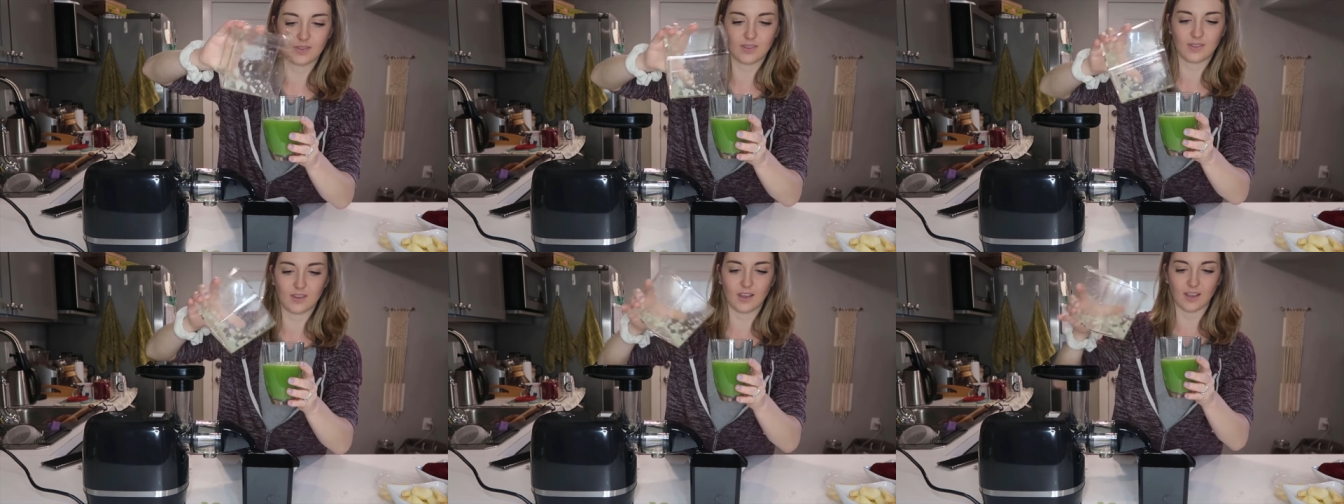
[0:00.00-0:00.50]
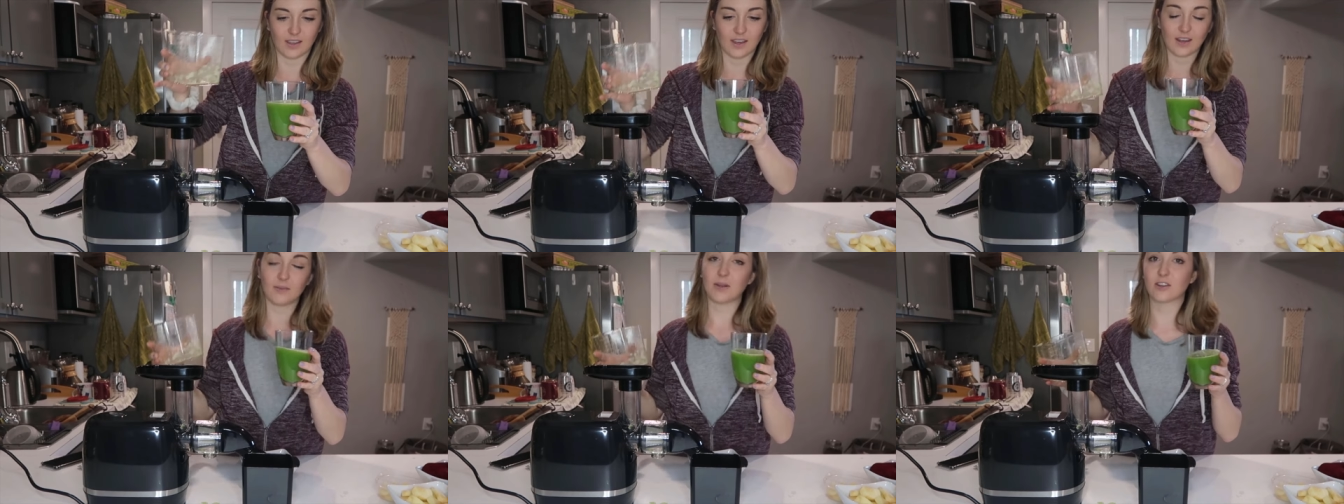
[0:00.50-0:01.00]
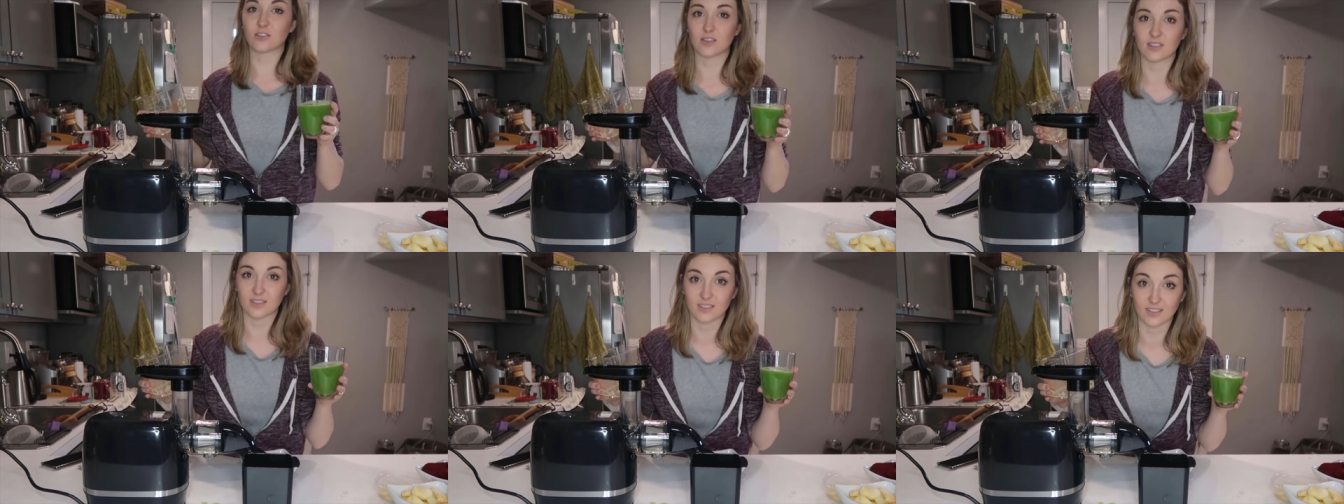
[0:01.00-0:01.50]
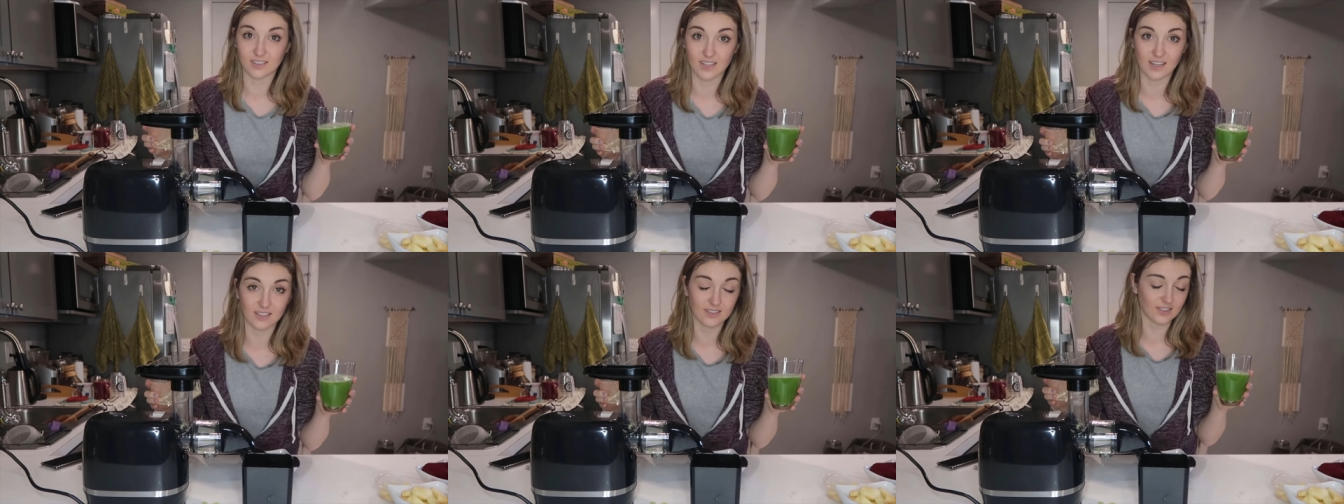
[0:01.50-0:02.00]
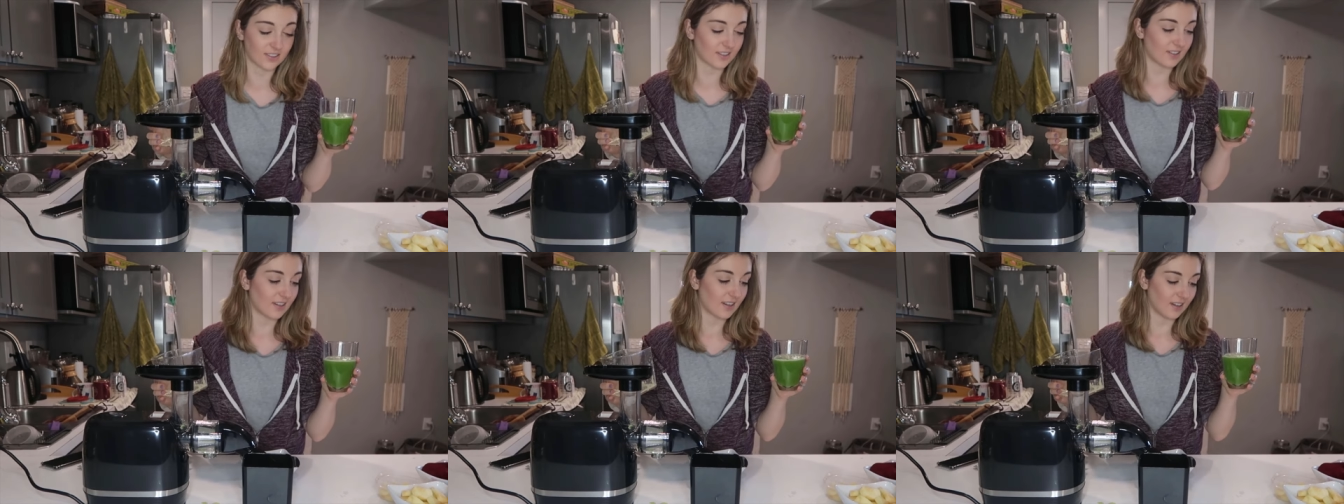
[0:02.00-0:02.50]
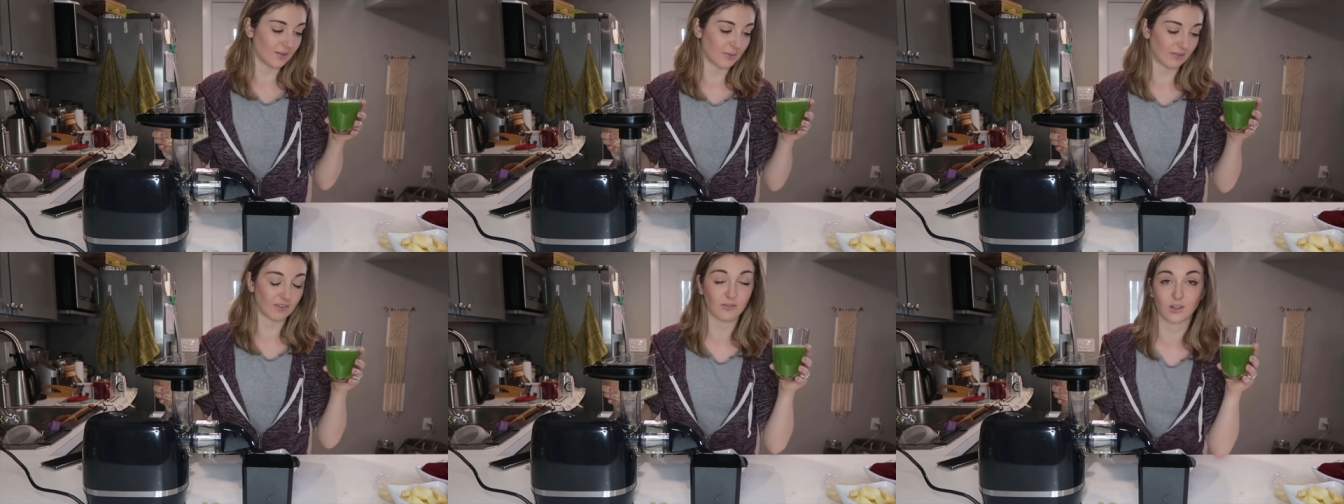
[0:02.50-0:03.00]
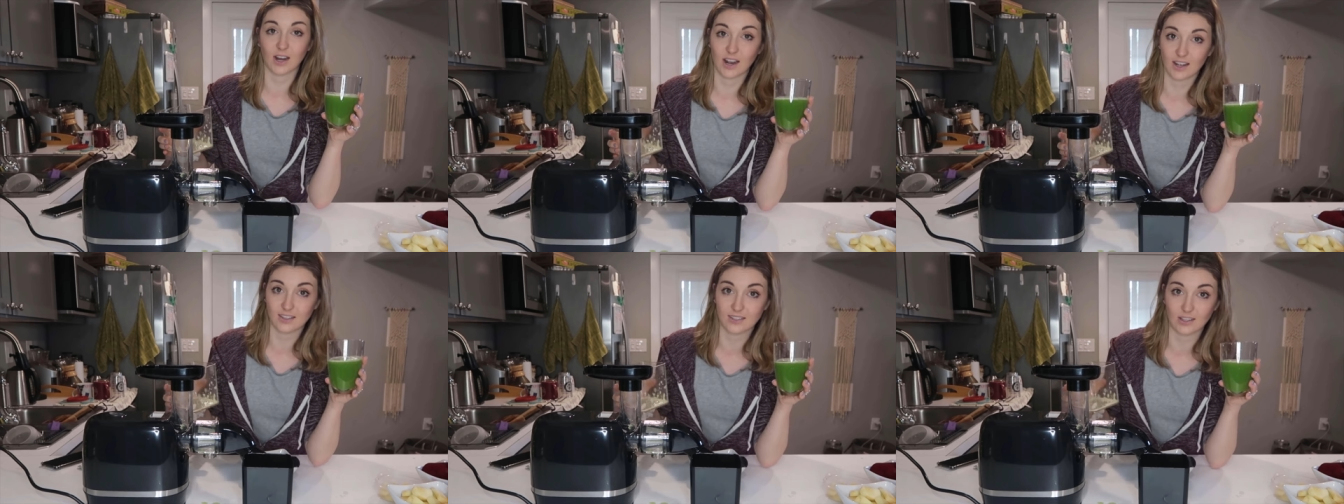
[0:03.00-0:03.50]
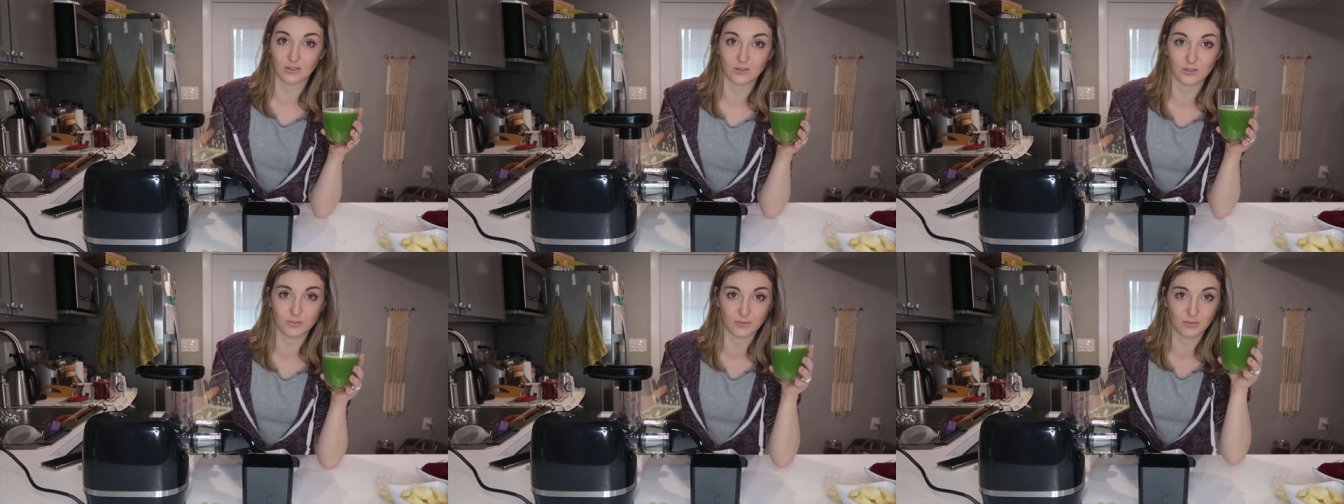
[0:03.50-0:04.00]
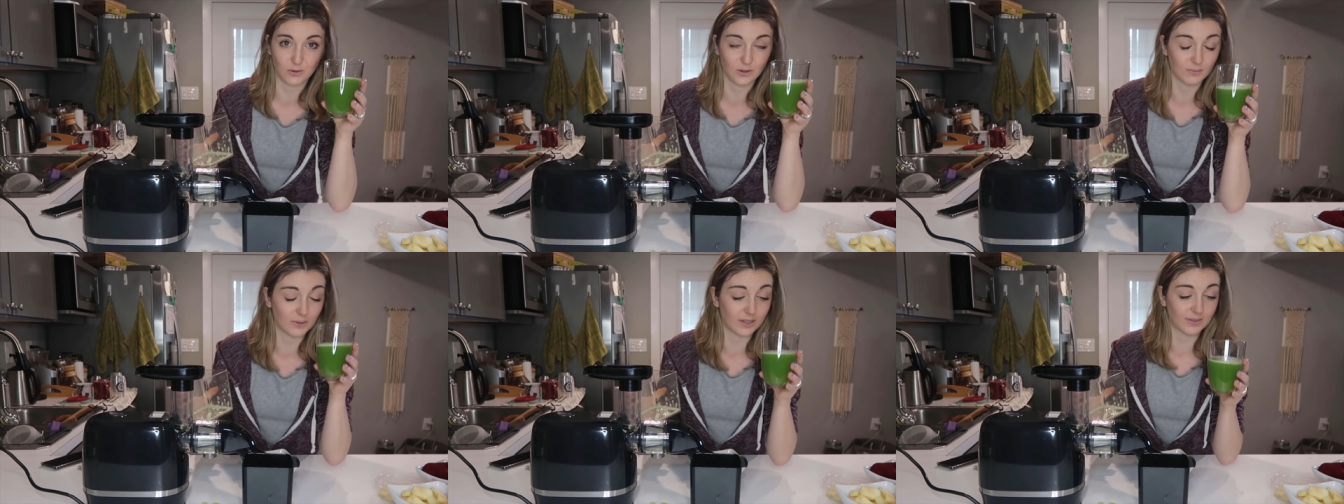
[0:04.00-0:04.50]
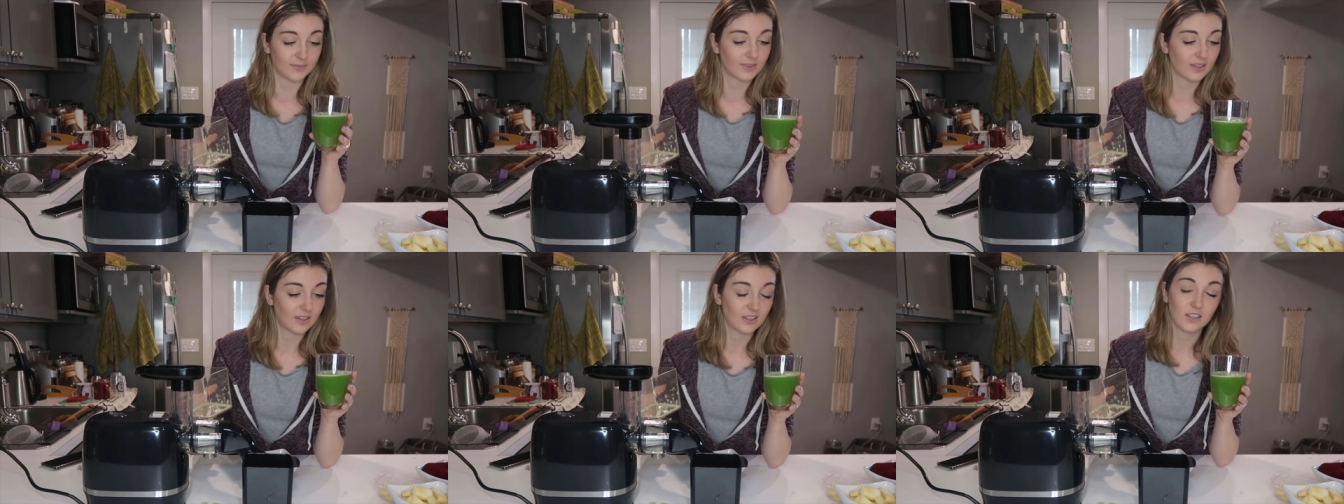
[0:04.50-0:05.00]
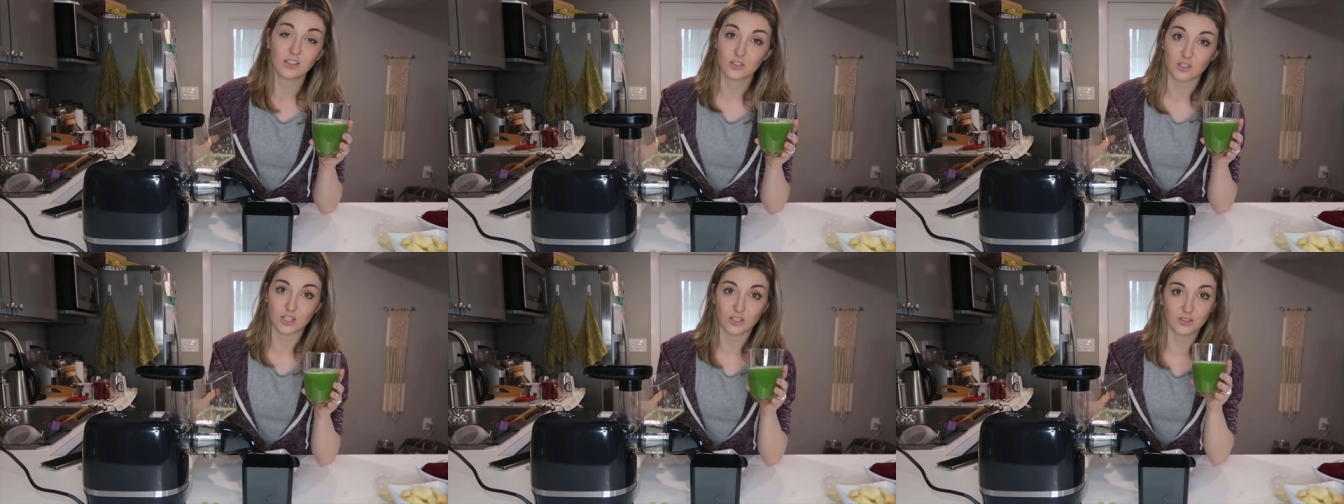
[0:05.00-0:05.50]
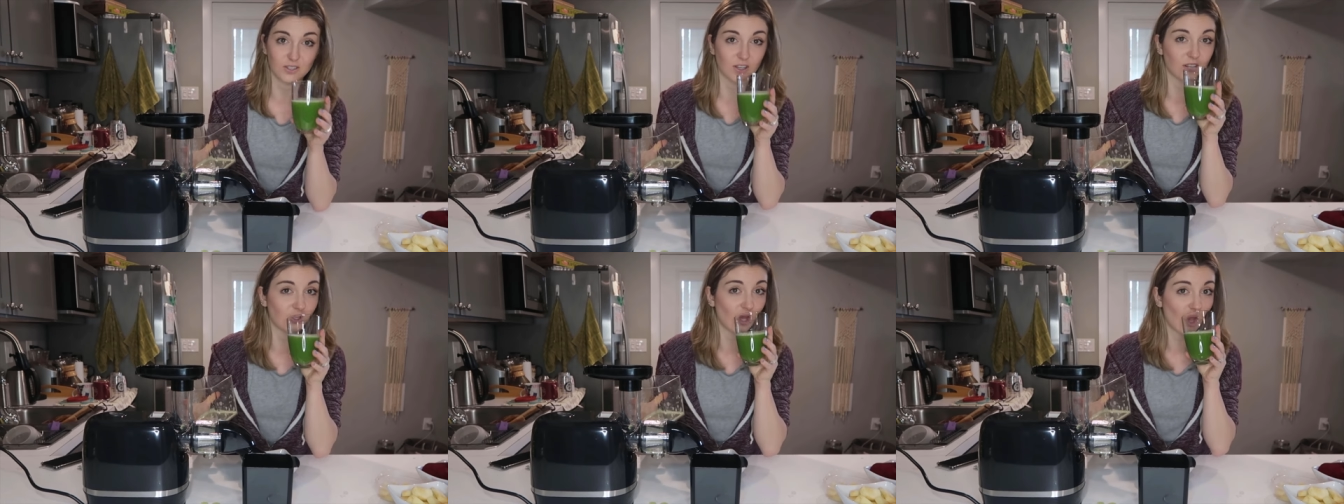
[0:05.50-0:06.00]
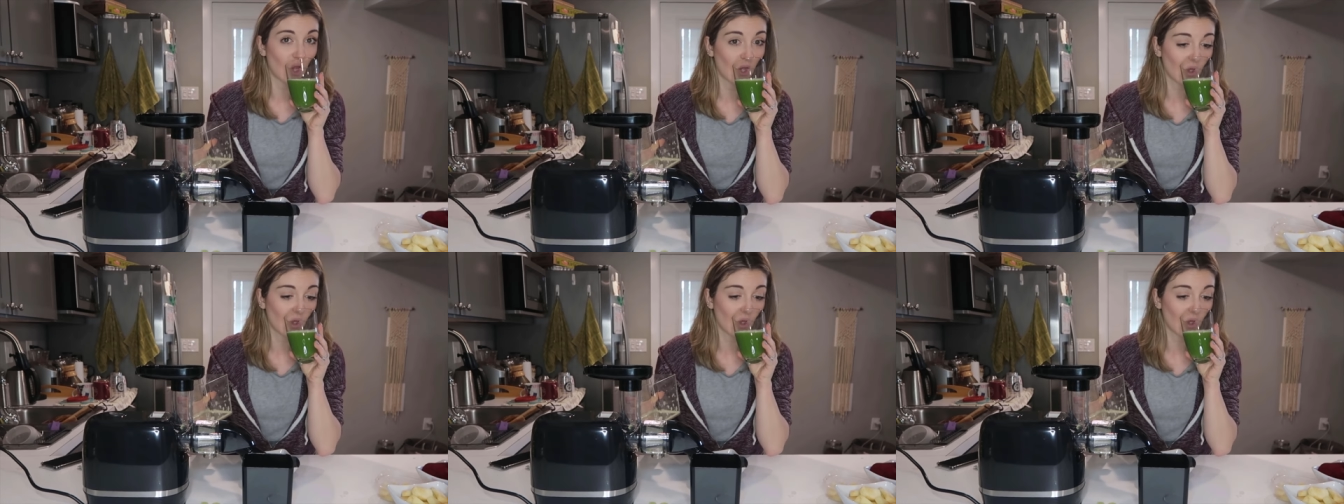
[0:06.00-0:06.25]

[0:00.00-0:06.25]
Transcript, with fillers: I can't imagine this is gonna taste good. Um, I've never had celery juice before, but cheers, y'all.